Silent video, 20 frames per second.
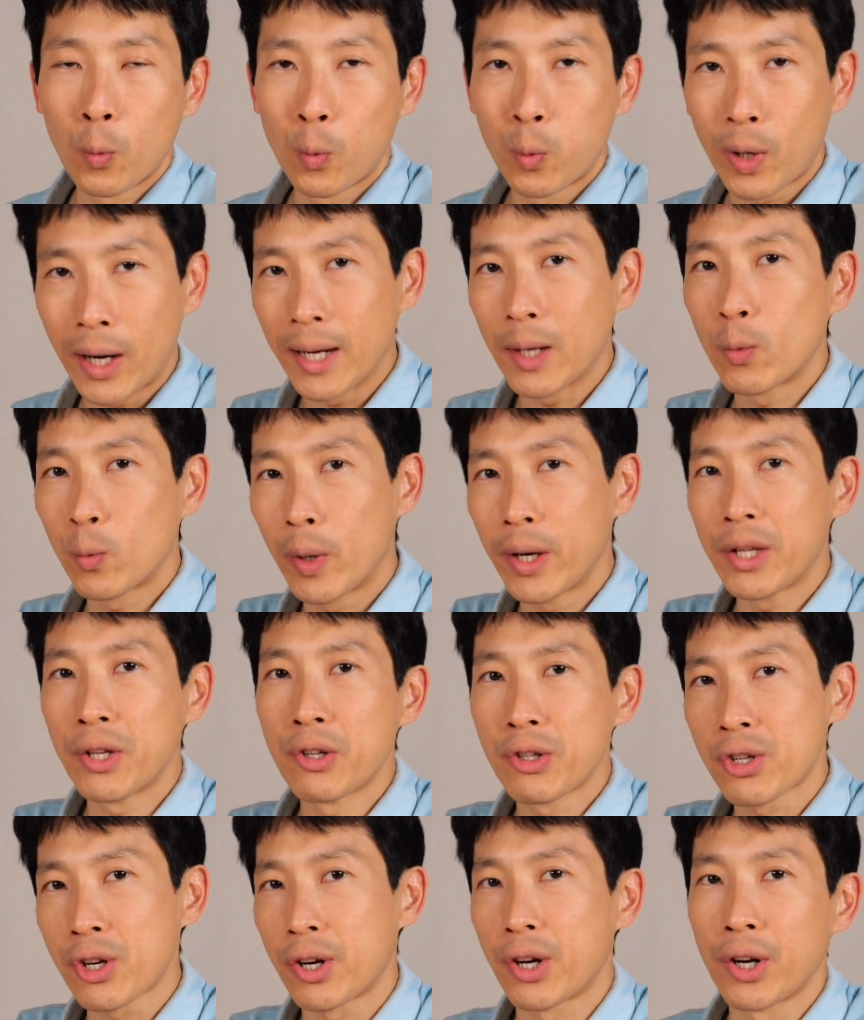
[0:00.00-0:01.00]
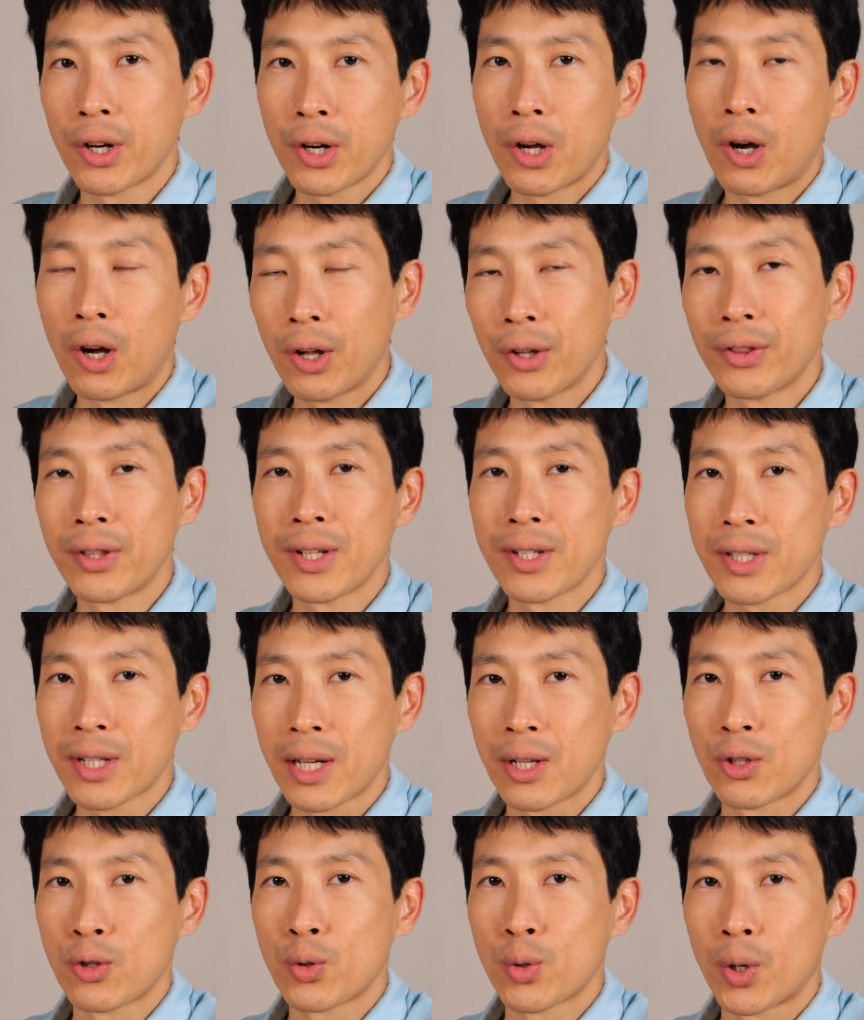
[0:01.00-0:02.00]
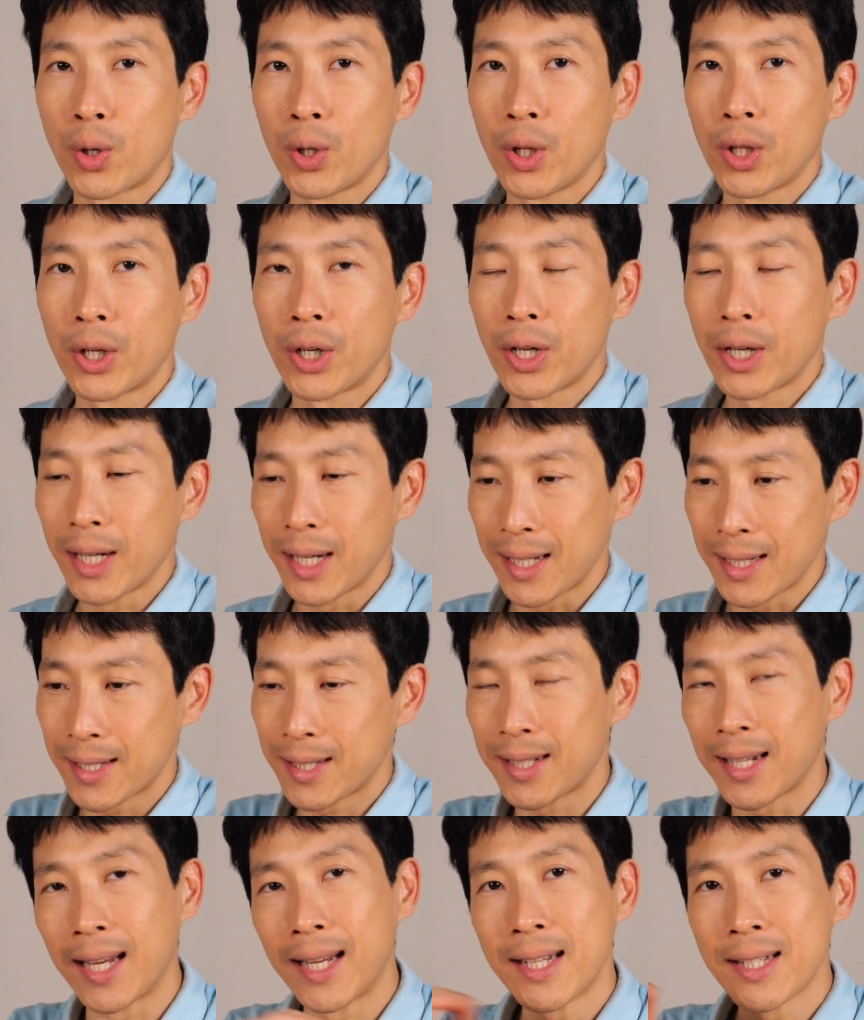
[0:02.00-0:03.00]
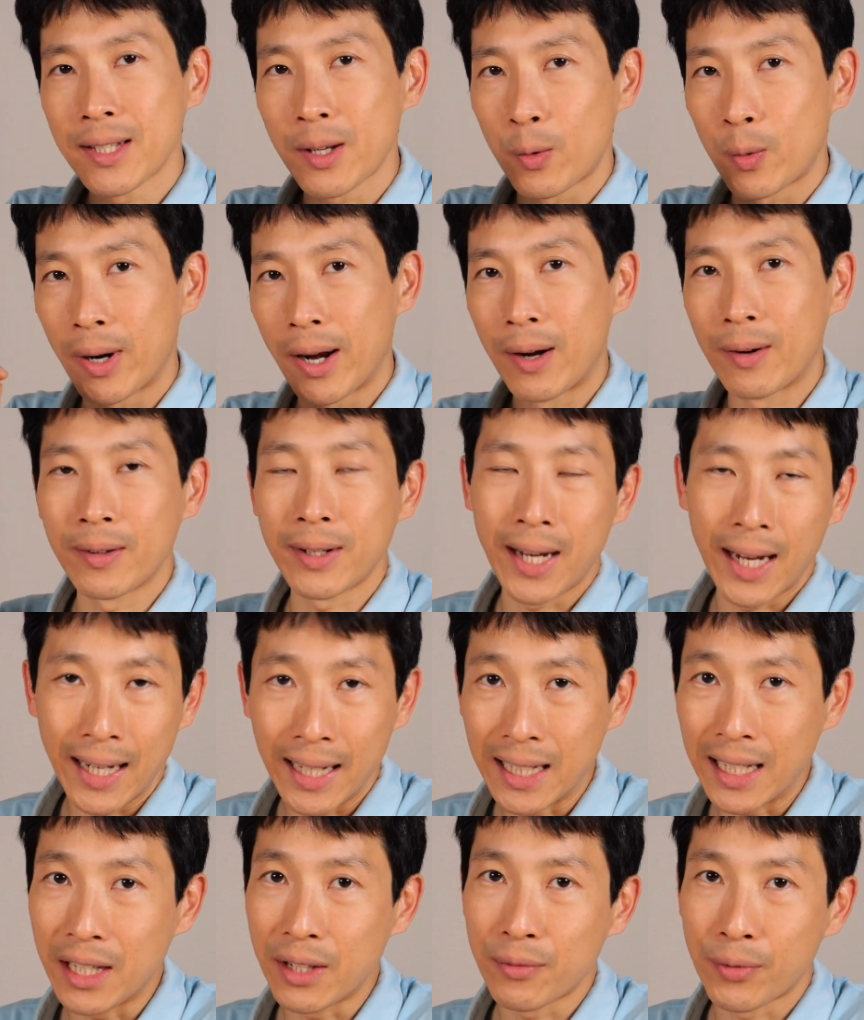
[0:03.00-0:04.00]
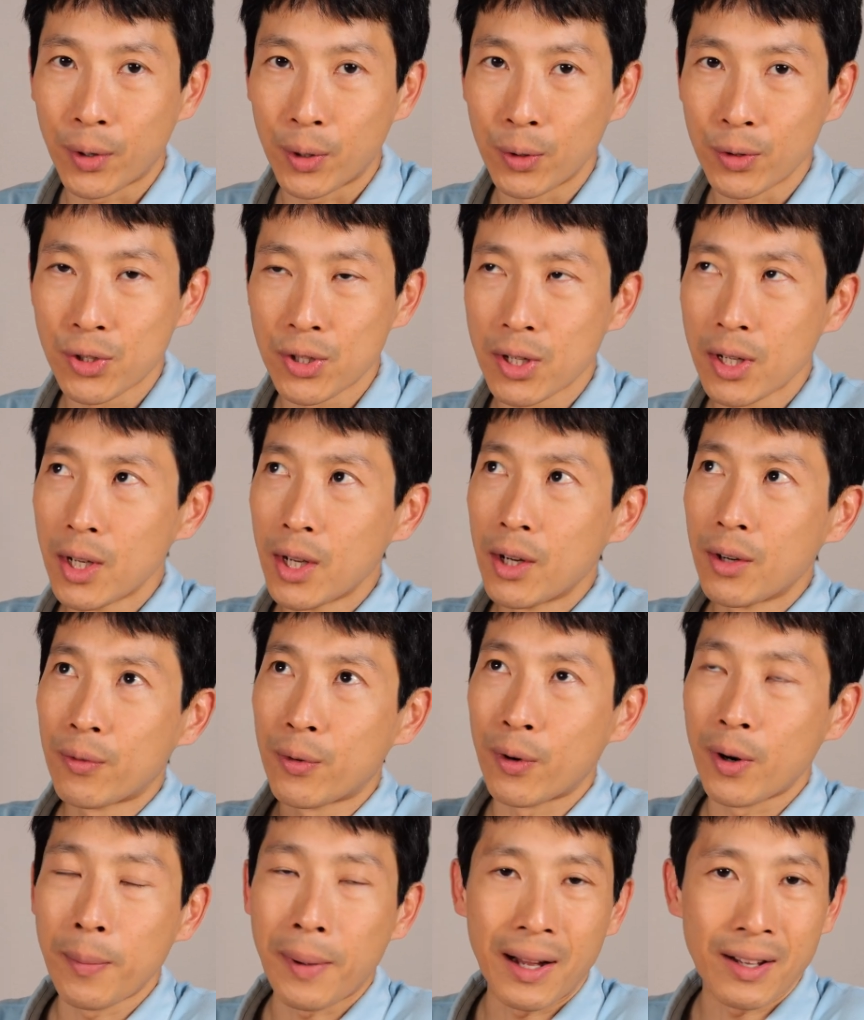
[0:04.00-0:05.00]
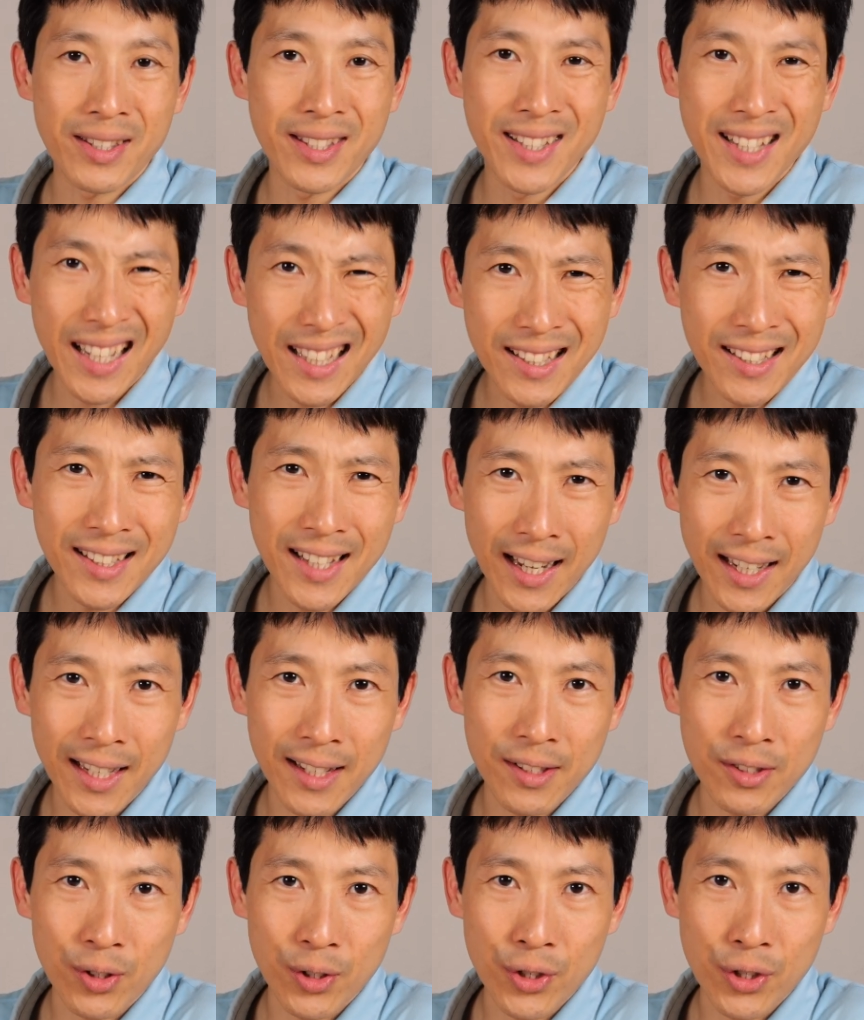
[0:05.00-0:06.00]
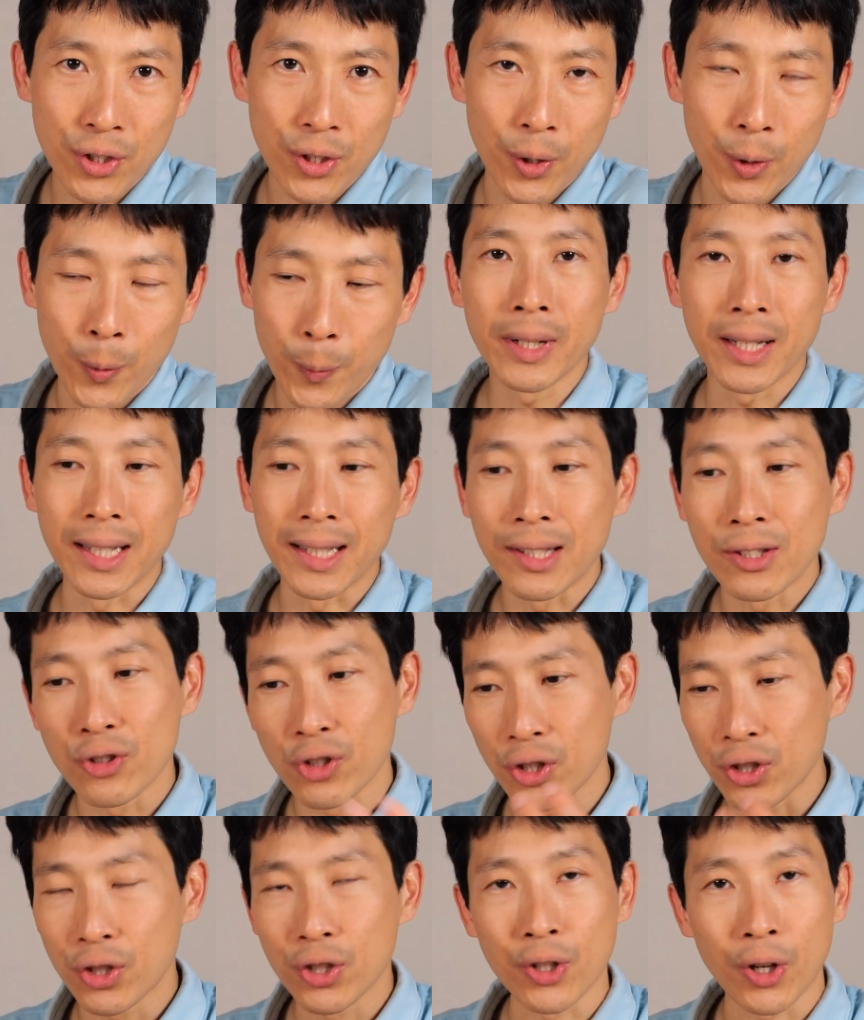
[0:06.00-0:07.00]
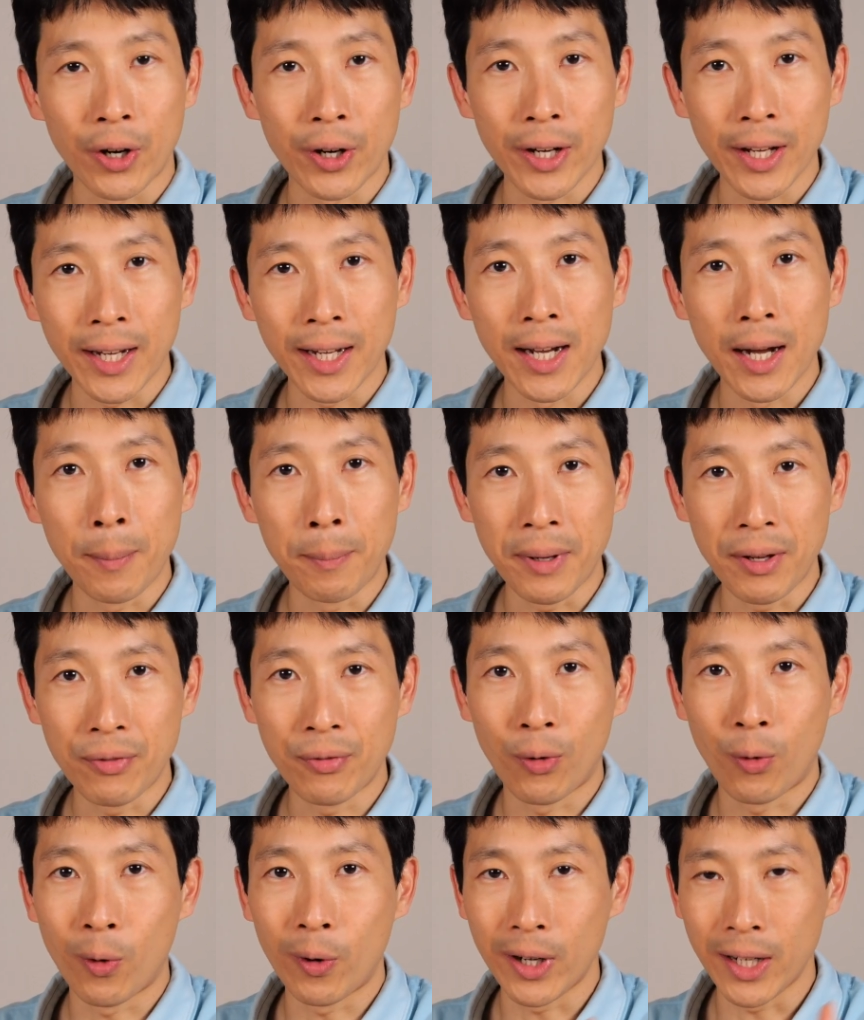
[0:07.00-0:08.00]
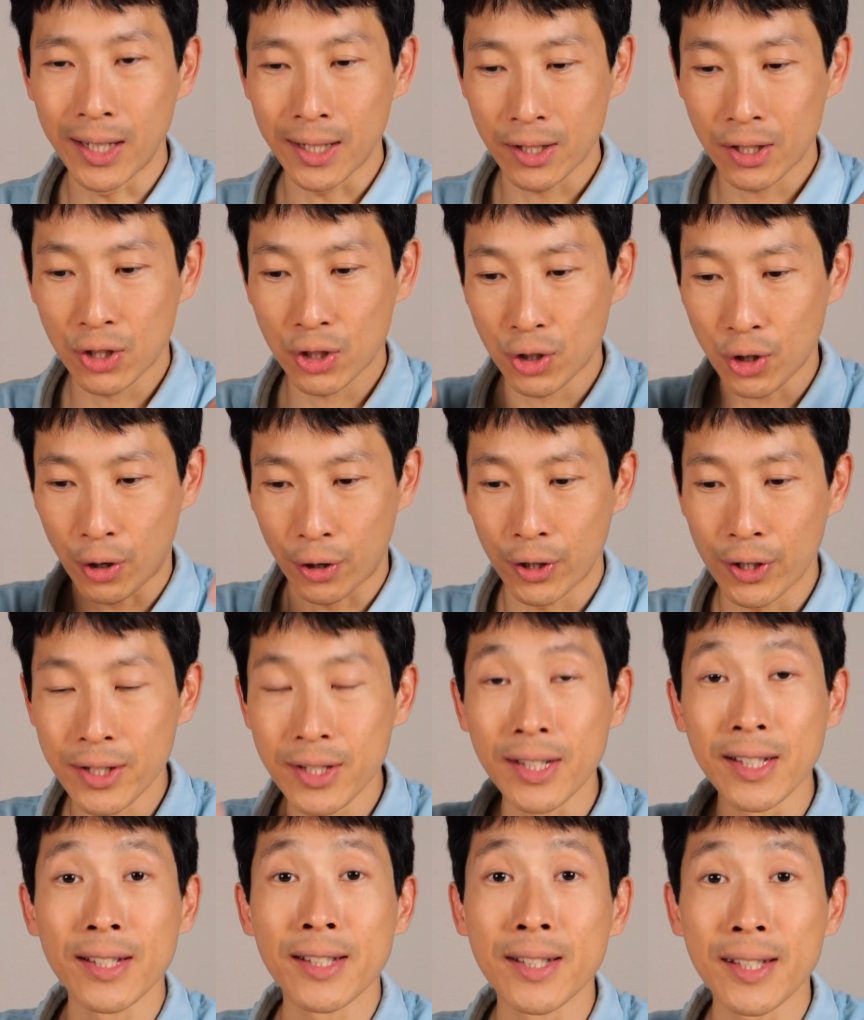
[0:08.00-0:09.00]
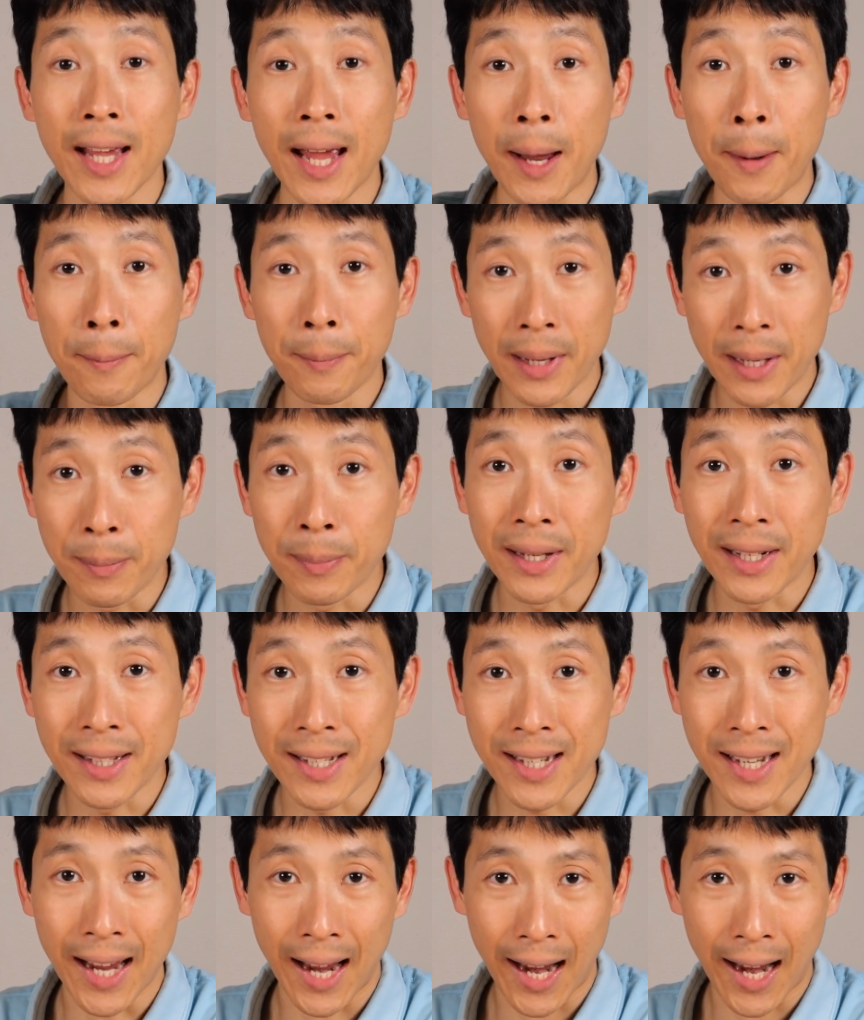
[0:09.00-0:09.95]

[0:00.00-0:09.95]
Right when you turn on this controller, it stays around 80 volts, for about six seconds or so. It's just starting up before it starts its MPPT